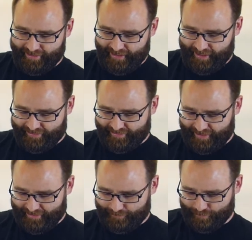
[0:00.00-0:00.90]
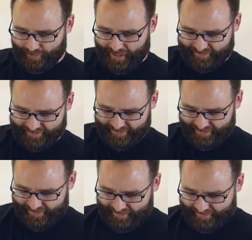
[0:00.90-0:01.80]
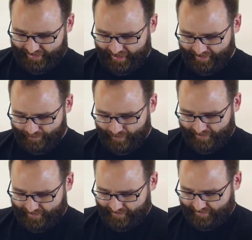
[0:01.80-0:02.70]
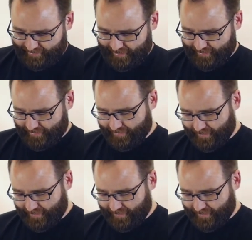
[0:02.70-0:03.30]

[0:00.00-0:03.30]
in that second press to get the button to seal.